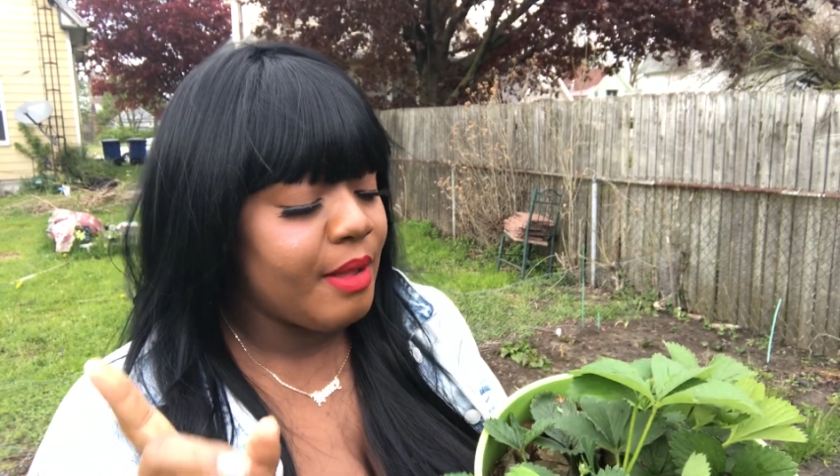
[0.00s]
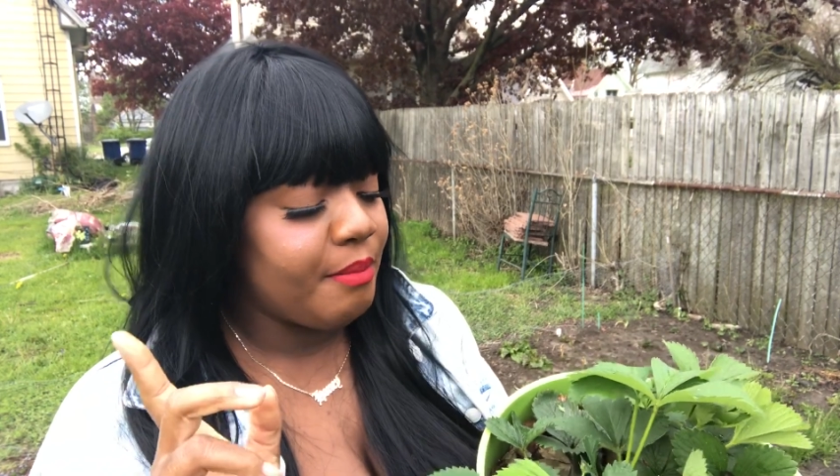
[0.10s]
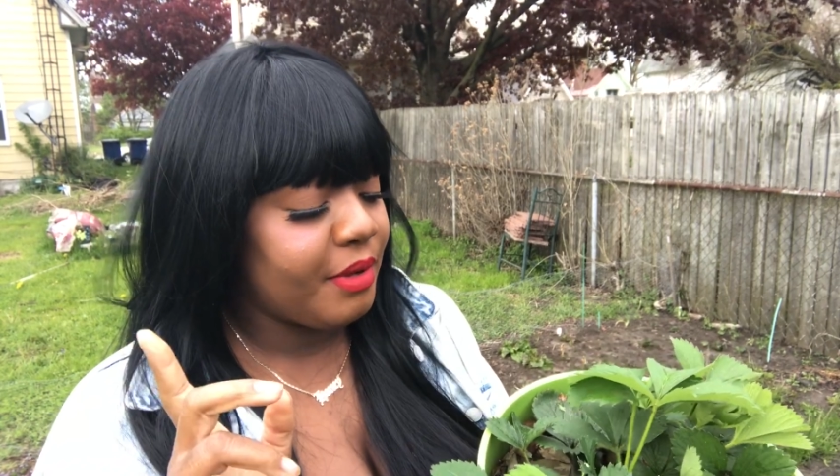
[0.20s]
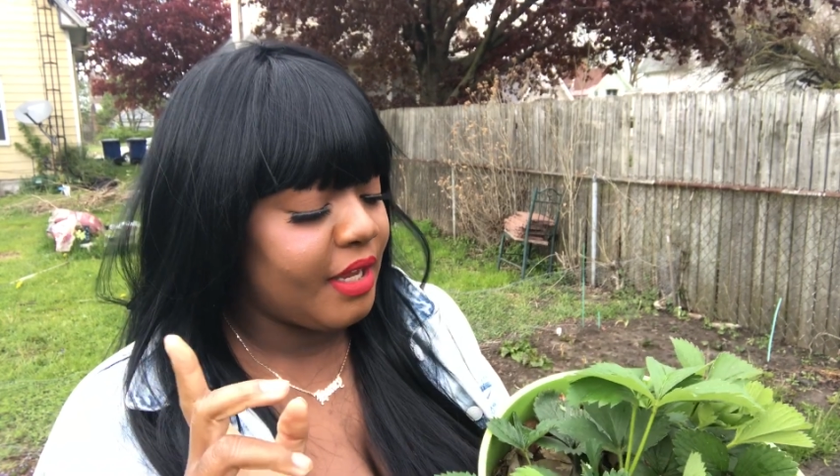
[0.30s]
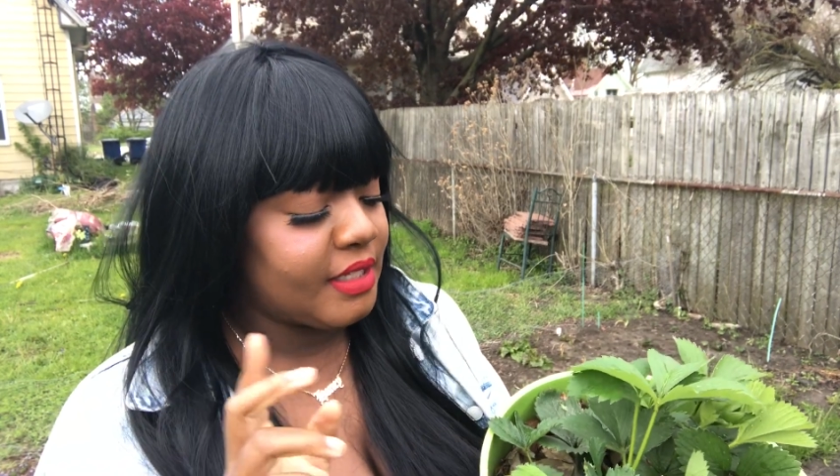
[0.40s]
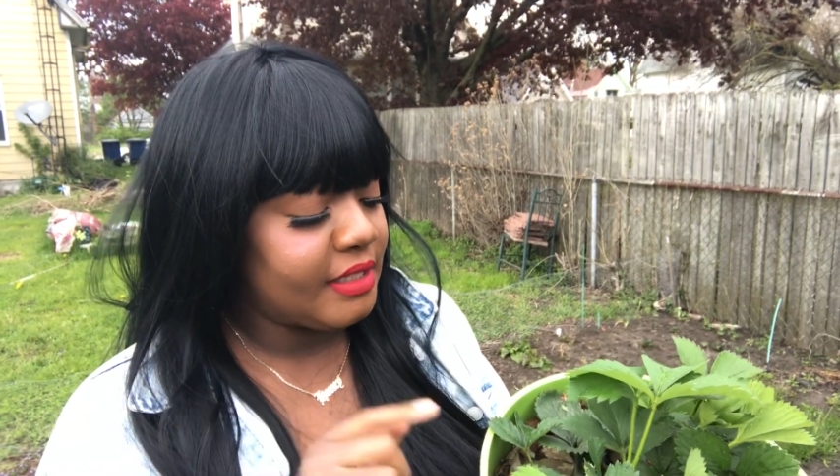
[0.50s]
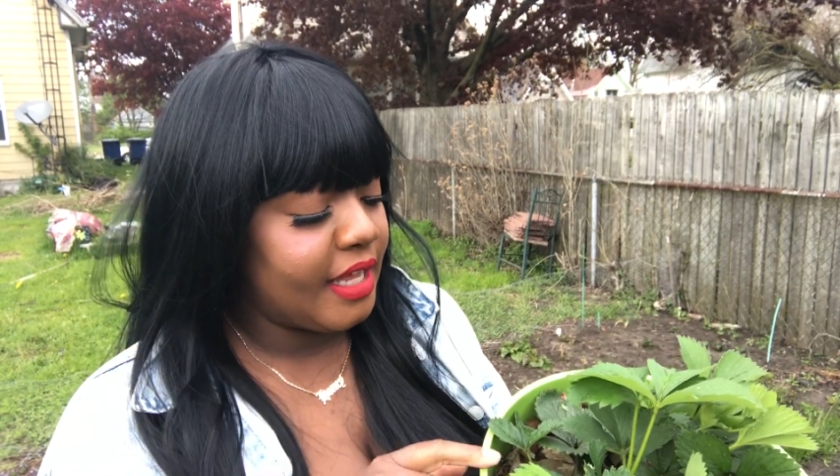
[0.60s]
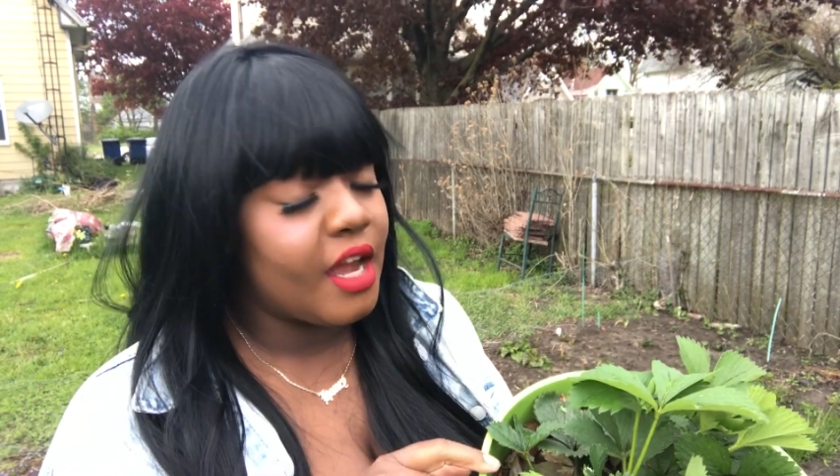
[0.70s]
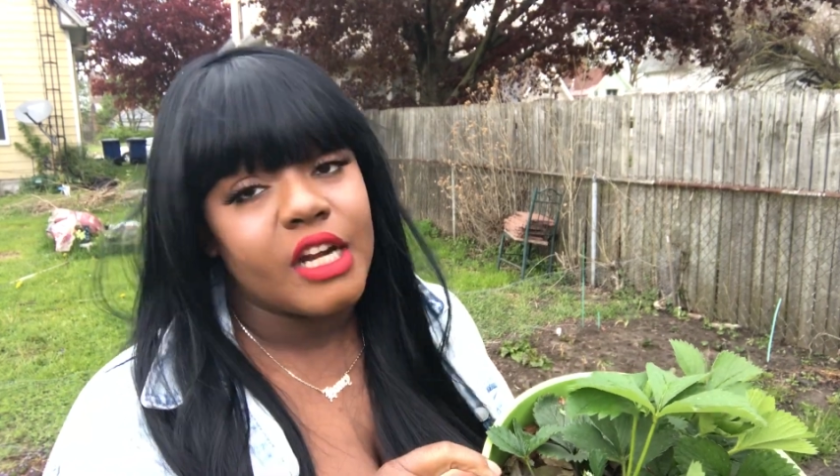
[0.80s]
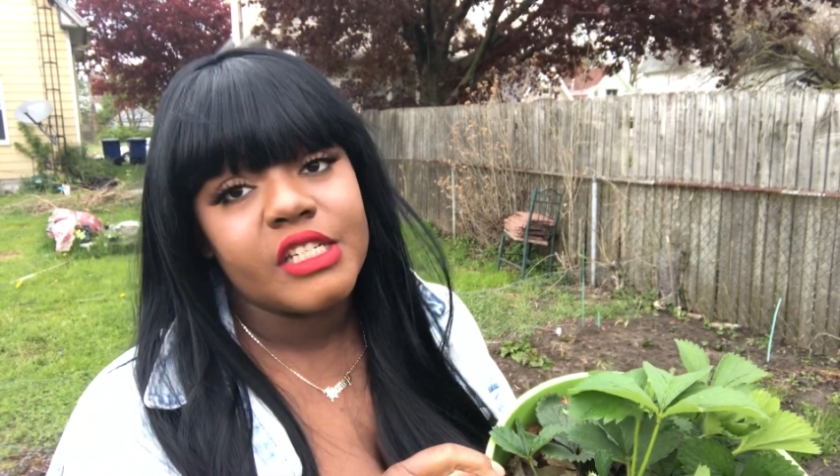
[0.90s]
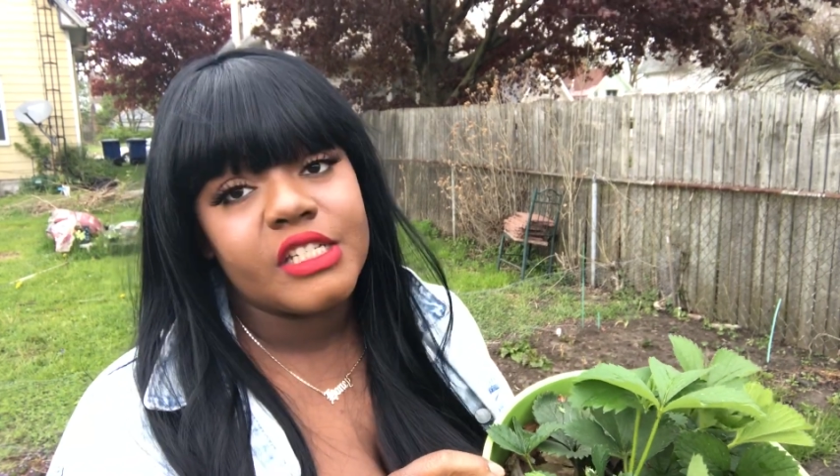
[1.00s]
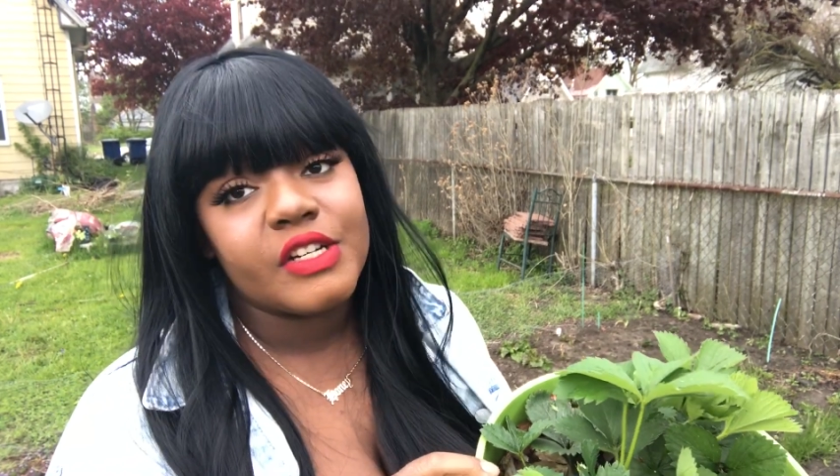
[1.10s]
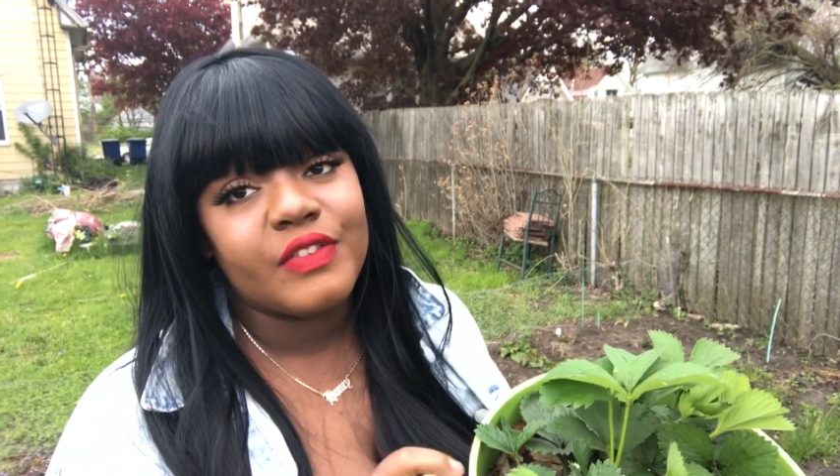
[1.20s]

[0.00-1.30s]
but they are still